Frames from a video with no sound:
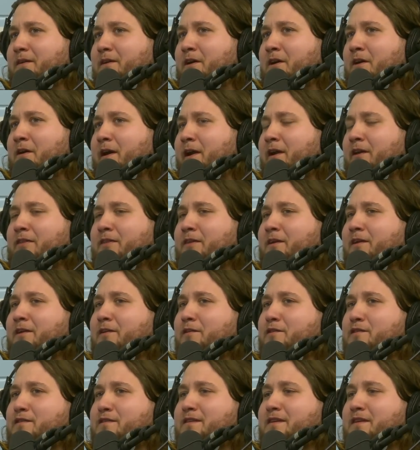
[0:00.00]
No, I don't think
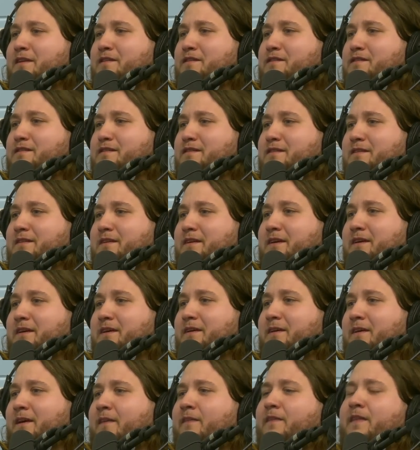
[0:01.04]
it was. Yeah, I think it was
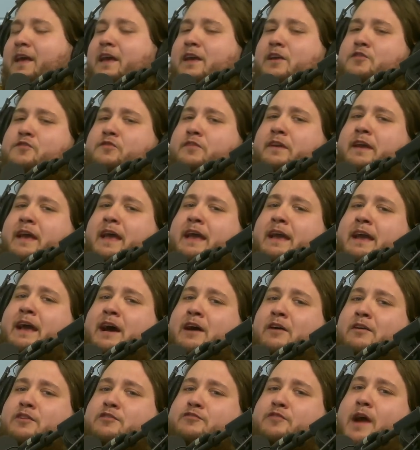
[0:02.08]
termites. Yeah. They usually hang
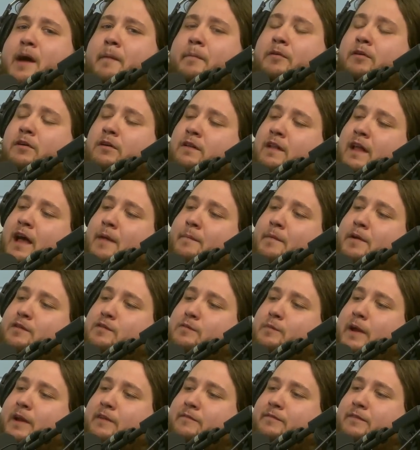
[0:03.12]
out in tropical
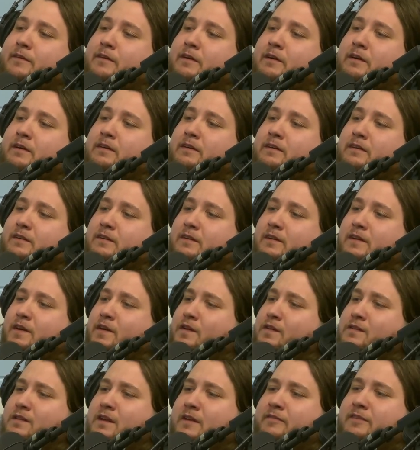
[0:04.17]
climates, wait for
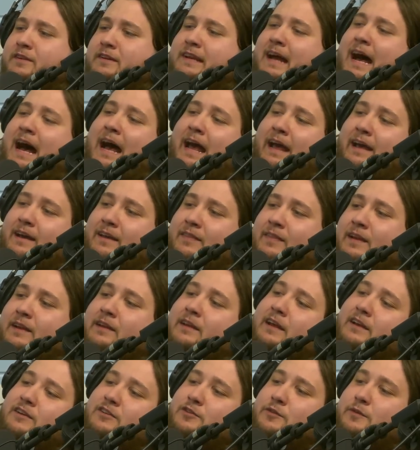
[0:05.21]
stuff to die, and then
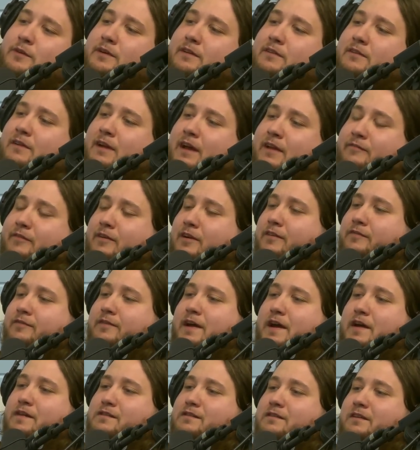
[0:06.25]
get to mm -hmm. it. Mm-hmm. They're not very
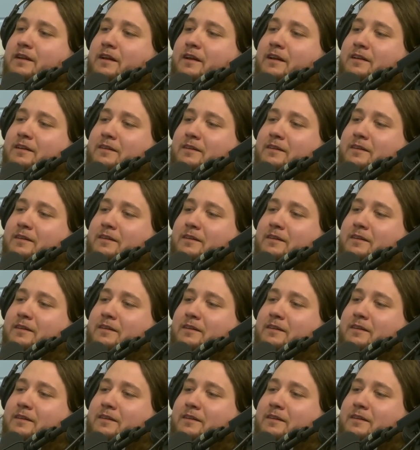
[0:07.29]
fast at all.